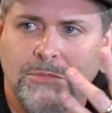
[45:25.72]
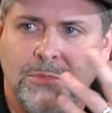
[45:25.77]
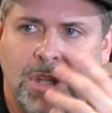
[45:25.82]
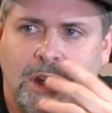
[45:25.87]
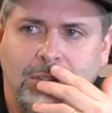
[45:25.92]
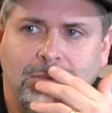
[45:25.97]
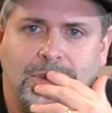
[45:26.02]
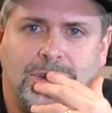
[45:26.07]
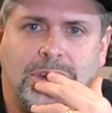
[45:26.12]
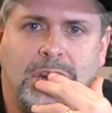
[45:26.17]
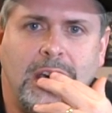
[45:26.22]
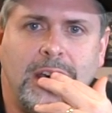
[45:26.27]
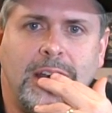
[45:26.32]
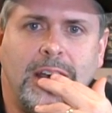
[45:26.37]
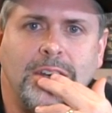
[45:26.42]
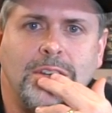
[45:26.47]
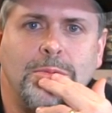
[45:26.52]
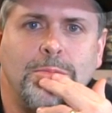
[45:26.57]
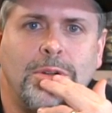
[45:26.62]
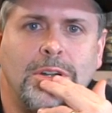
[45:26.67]
Give a shout
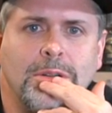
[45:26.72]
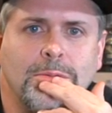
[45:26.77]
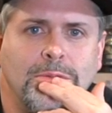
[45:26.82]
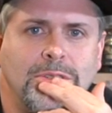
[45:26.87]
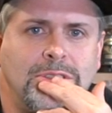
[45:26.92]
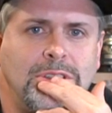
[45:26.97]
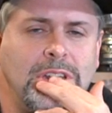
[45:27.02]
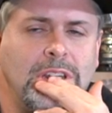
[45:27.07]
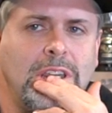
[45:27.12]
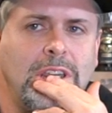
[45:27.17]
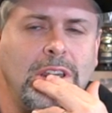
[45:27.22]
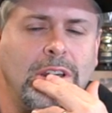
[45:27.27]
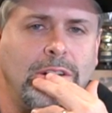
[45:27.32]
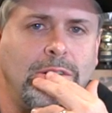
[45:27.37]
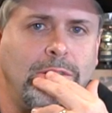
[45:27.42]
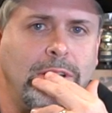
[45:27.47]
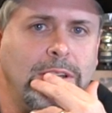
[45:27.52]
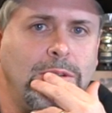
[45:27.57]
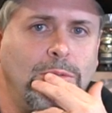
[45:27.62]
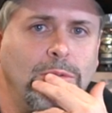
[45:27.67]
out to Mark Mazzicchi on
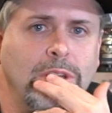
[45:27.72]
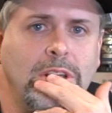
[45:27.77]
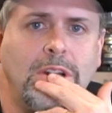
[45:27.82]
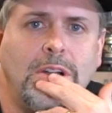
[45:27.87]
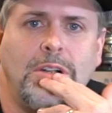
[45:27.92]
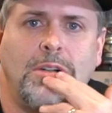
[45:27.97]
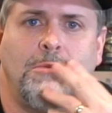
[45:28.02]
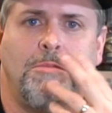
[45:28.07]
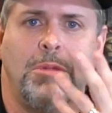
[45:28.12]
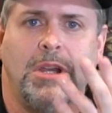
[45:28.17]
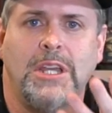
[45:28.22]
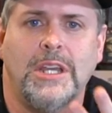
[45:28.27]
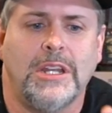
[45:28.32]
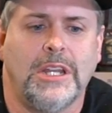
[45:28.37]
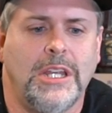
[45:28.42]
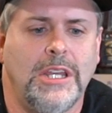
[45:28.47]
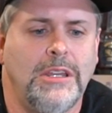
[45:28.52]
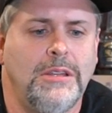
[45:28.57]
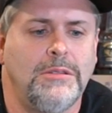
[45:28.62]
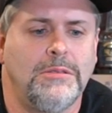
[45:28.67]
Red Winter. Man,
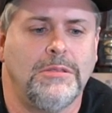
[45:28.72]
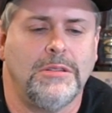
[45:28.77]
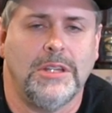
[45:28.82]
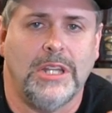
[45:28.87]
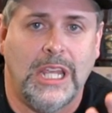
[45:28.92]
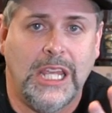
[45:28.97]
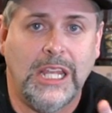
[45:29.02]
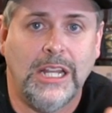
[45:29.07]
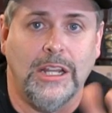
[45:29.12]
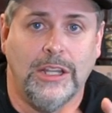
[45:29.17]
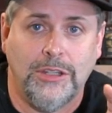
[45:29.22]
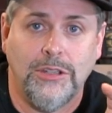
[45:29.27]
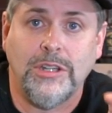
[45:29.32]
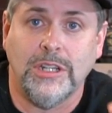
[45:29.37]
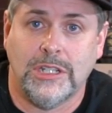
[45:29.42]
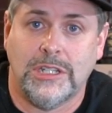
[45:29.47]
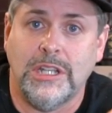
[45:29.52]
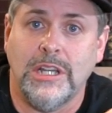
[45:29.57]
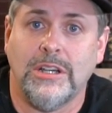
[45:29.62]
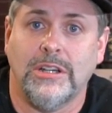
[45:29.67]
you
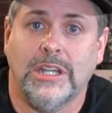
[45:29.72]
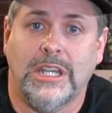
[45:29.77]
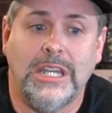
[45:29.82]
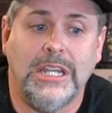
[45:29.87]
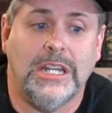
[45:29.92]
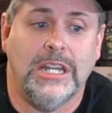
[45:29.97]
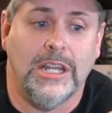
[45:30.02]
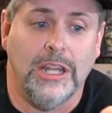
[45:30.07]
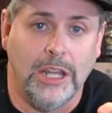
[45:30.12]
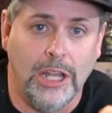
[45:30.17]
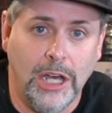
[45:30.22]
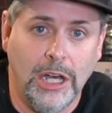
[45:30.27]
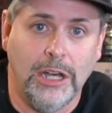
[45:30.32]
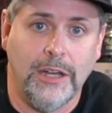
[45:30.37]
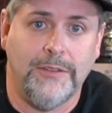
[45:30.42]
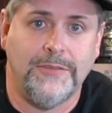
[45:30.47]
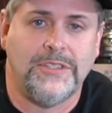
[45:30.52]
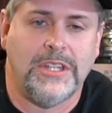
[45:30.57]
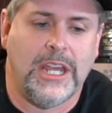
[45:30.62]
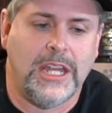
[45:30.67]
can tell he
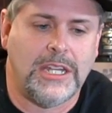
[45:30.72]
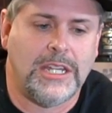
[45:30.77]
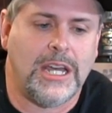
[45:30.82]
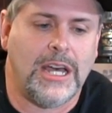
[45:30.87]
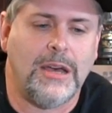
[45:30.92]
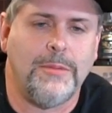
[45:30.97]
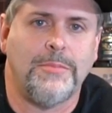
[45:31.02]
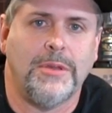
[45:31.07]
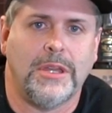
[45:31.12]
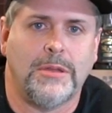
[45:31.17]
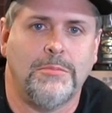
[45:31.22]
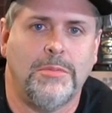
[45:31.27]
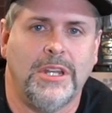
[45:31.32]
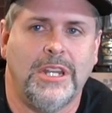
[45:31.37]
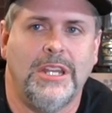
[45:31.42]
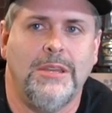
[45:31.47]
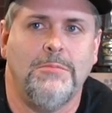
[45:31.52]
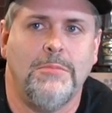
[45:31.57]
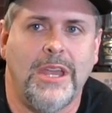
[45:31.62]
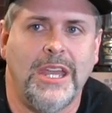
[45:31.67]
loves that topic, but
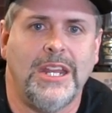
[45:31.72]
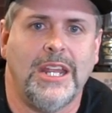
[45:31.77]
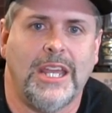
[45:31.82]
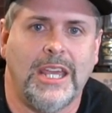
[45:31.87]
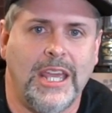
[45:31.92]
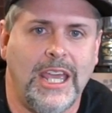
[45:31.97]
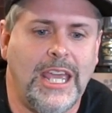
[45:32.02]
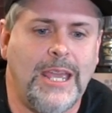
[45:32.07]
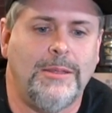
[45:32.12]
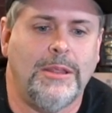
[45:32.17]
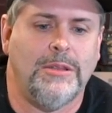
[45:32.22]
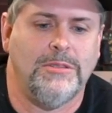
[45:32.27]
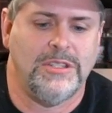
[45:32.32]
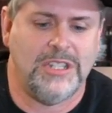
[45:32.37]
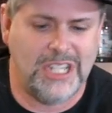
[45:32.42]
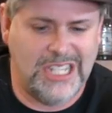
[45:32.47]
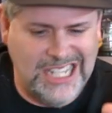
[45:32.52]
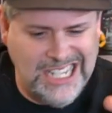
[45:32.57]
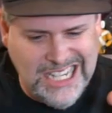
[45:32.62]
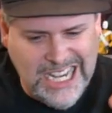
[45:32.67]
he made a game that
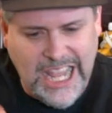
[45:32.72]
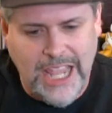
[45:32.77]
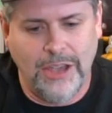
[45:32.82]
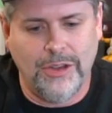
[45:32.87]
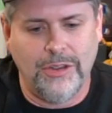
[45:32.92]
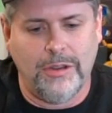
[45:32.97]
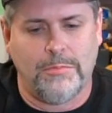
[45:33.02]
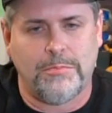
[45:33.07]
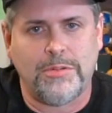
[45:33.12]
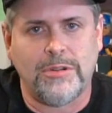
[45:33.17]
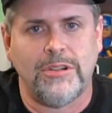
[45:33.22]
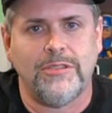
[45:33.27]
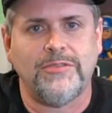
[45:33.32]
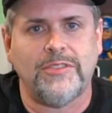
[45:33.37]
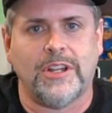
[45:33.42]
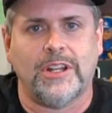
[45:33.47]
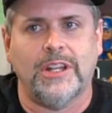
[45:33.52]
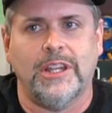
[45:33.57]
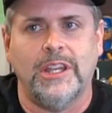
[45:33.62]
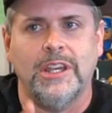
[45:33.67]
just nailed it
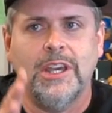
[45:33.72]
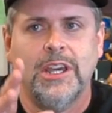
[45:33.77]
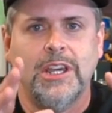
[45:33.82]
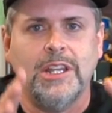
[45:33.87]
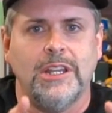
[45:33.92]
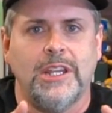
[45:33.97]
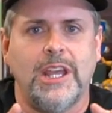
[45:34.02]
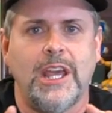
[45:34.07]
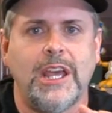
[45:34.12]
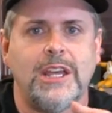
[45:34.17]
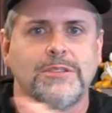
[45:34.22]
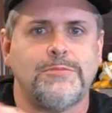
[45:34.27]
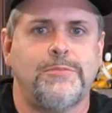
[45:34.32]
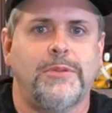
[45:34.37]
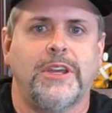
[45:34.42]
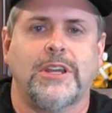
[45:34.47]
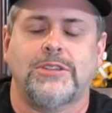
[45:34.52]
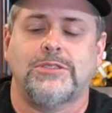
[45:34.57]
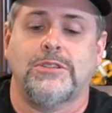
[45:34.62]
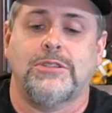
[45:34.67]
perfectly, the
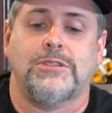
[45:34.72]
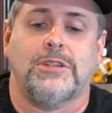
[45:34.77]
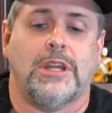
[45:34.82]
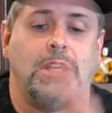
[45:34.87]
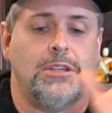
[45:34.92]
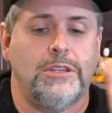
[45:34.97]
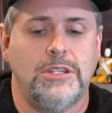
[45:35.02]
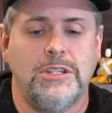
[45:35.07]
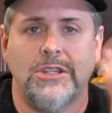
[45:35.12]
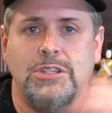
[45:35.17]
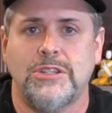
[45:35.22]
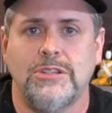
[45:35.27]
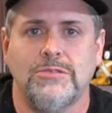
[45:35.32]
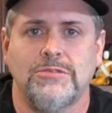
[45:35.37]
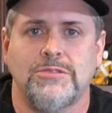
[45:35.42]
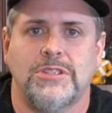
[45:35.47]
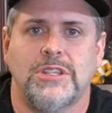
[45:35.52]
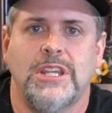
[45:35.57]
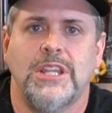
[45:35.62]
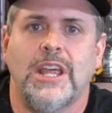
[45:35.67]
aspects. And it's like, you just don't
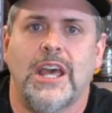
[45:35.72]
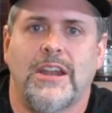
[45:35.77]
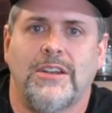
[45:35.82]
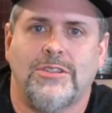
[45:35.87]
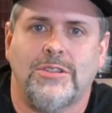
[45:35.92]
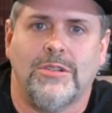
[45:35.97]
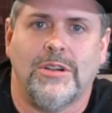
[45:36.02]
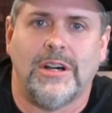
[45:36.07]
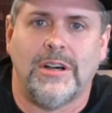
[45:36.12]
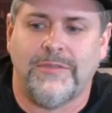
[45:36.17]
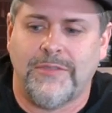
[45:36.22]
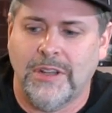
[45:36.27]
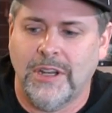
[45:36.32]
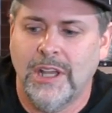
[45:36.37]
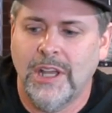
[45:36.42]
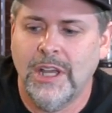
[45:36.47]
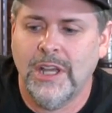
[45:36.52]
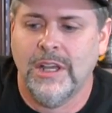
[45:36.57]
see that too often.